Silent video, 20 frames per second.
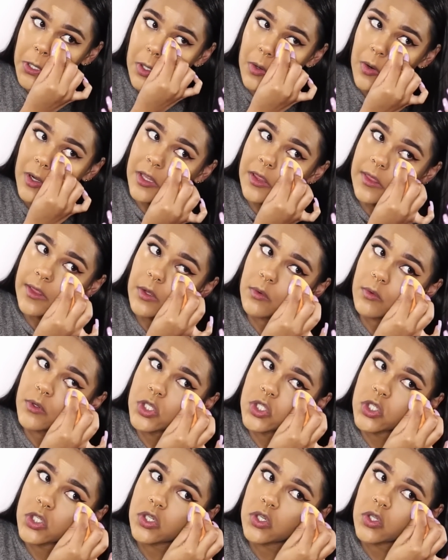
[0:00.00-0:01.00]
so I think we
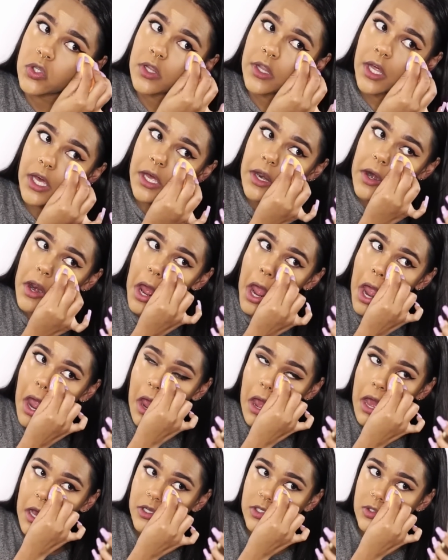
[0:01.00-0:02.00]
should do that
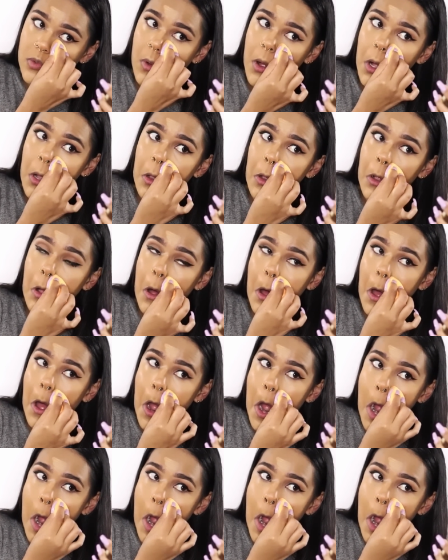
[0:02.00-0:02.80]
as well.